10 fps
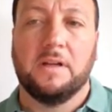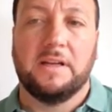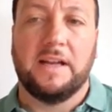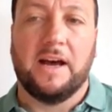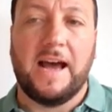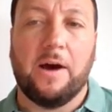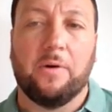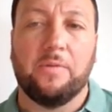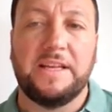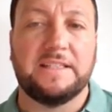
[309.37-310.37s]
Now, how
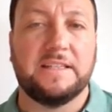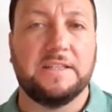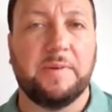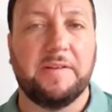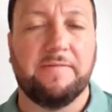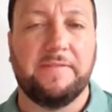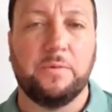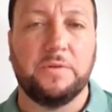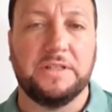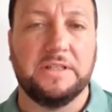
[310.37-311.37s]
this has been
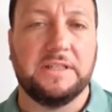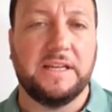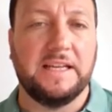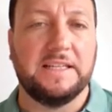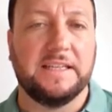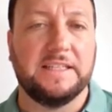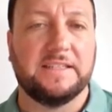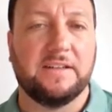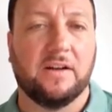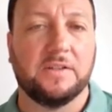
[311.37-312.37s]
filtered is it
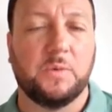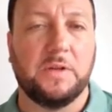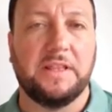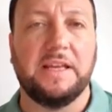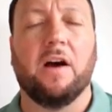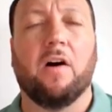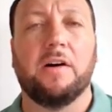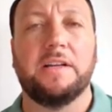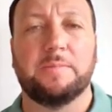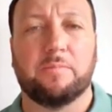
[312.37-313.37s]
starts with the
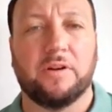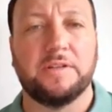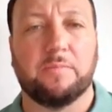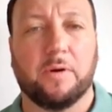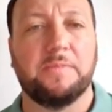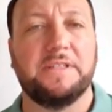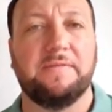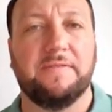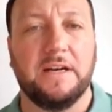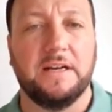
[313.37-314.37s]
highest price property
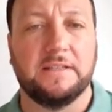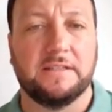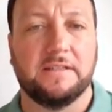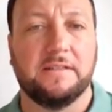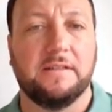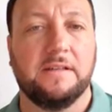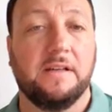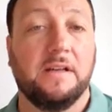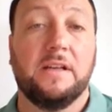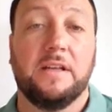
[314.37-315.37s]
first.
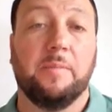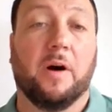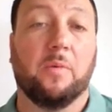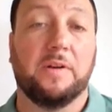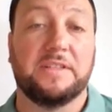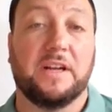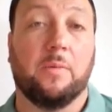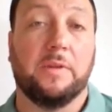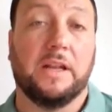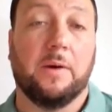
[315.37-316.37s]
You might want to start
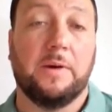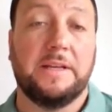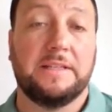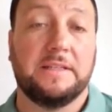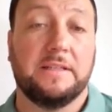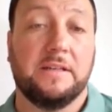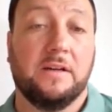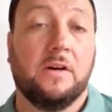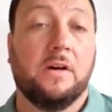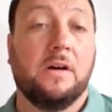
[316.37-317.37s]
with the lowest,
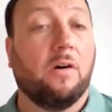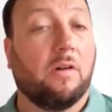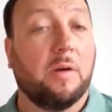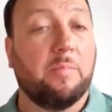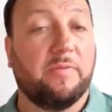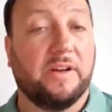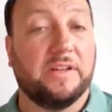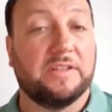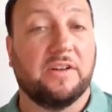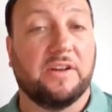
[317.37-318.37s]
or I prefer
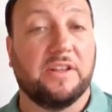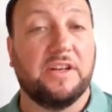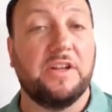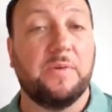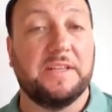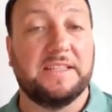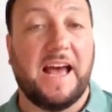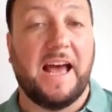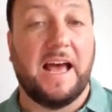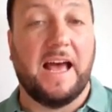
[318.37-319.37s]
to look at the newest
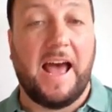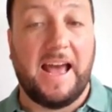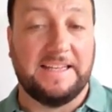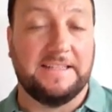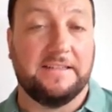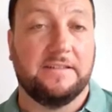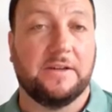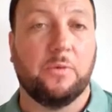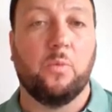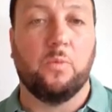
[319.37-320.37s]
added.
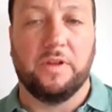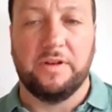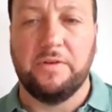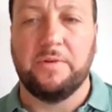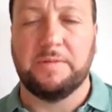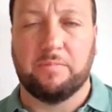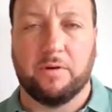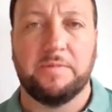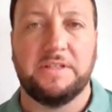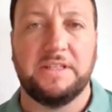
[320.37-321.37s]
So the newest
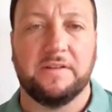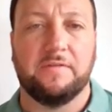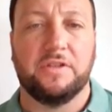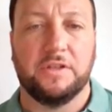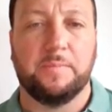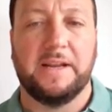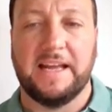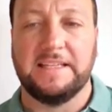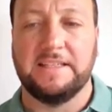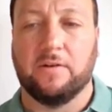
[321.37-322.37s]
properties that have just been
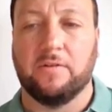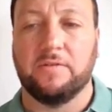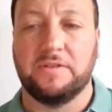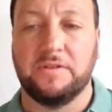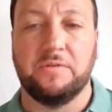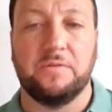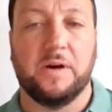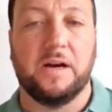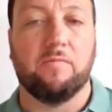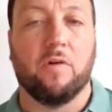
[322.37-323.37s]
added onto
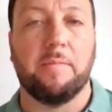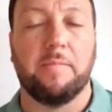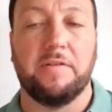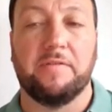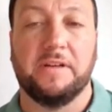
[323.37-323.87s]
Rightmove,